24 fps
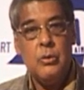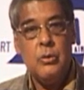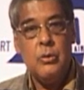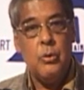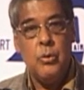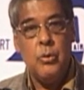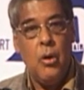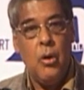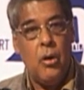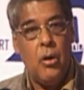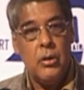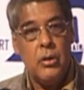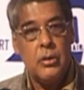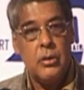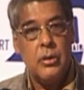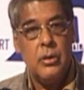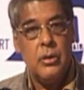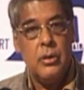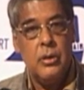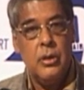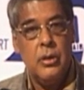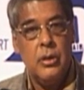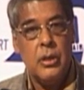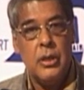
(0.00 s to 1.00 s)
do not
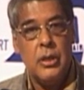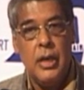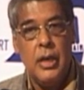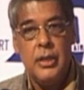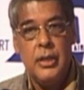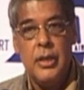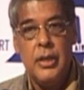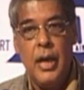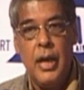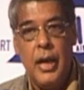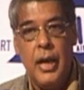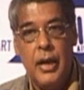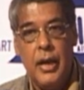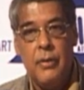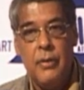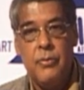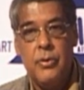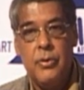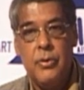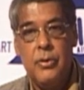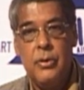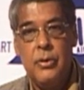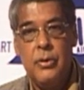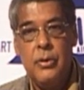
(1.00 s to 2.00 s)
really have
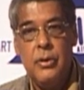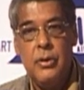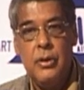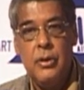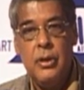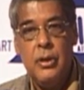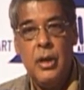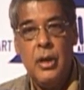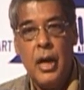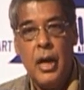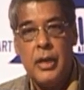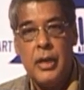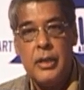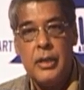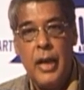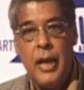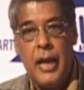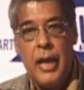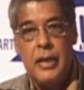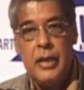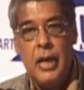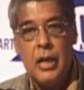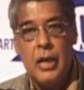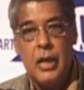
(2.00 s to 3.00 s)
a
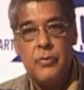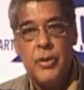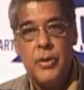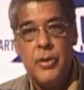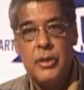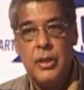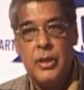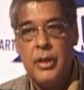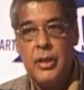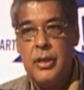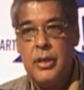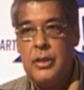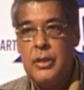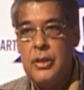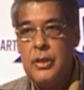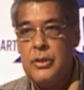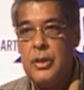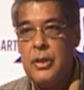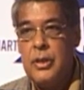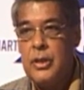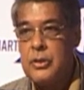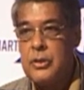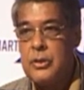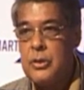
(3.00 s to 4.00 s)
dialogue with the
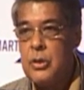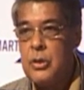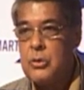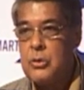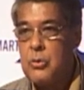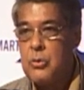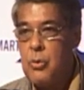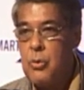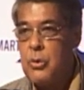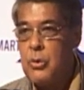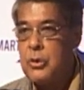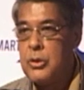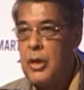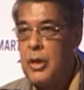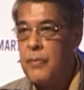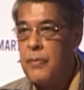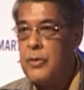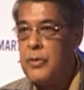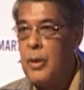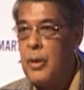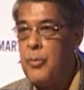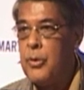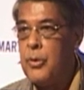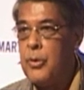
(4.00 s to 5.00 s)
indigenous discourse
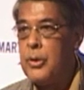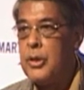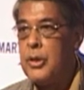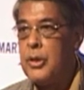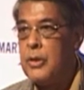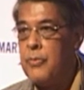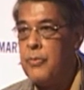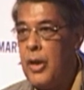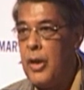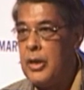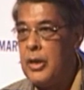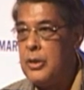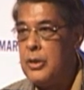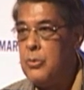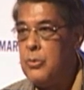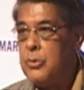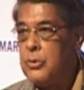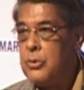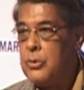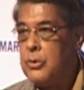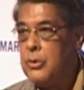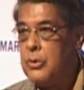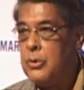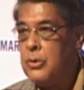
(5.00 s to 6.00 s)
of democratic
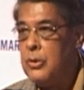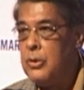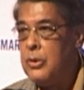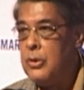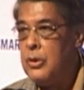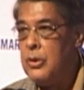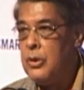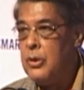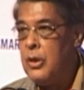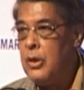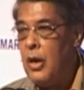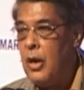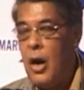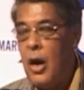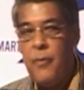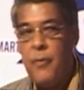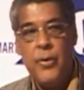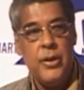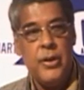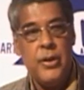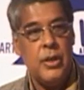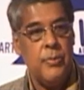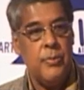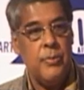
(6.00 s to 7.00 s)
values,
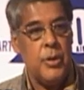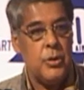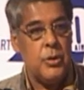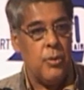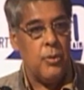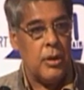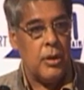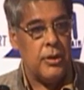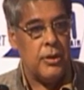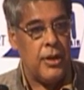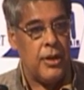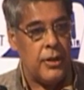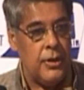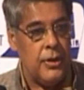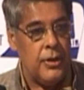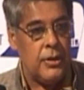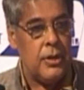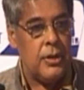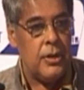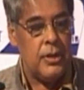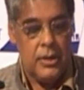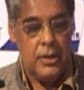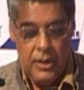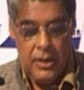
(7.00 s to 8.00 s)
of individual
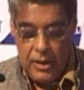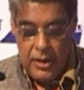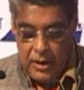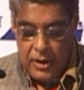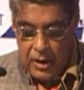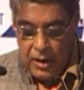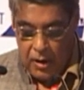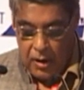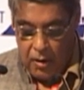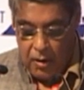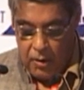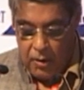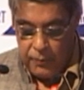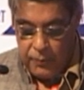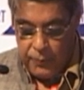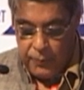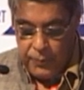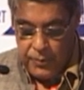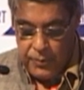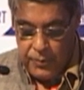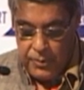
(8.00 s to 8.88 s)
dignity, of